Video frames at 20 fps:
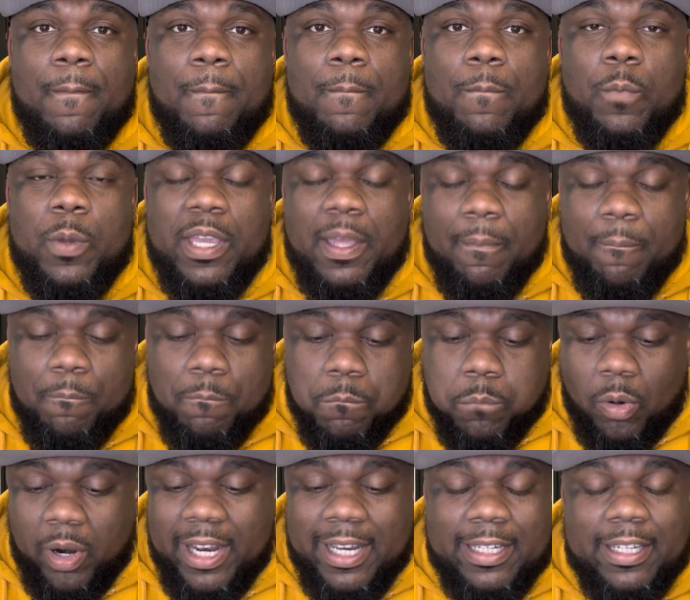We can
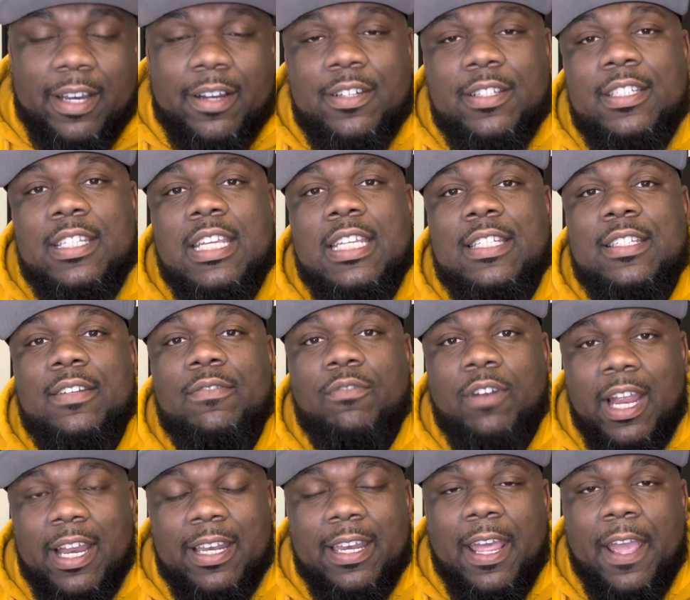break their season
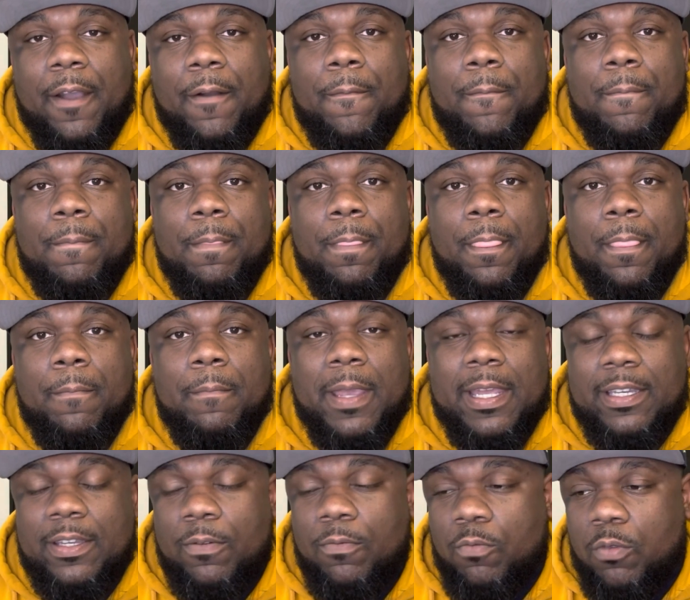right now, make
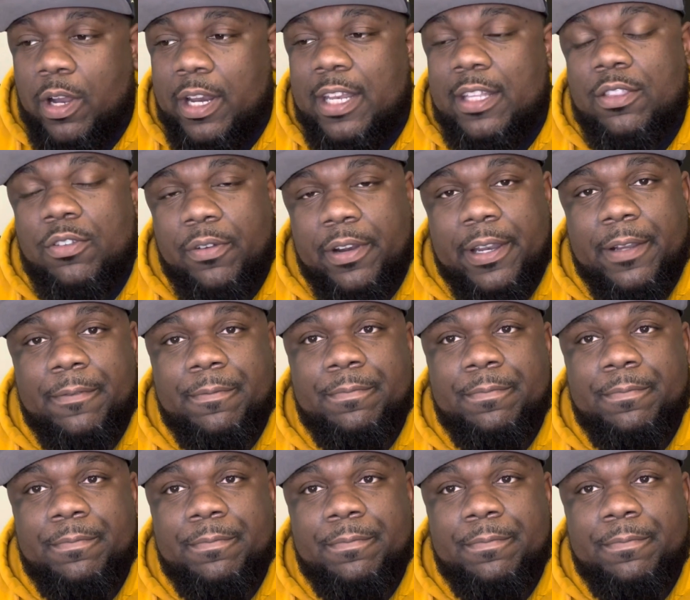them 1-3.